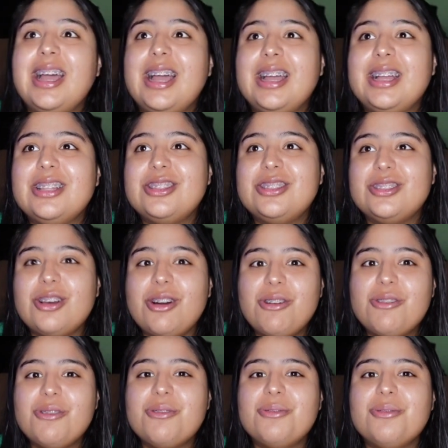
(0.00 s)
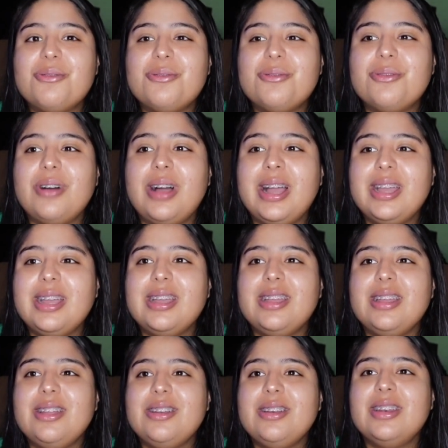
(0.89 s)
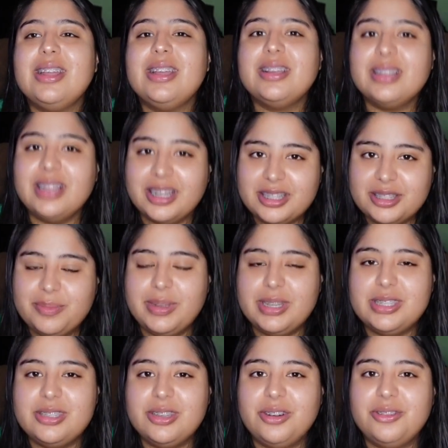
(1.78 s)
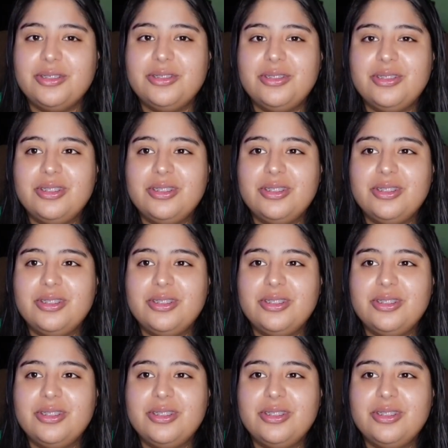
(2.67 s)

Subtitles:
it's so I neglect myself.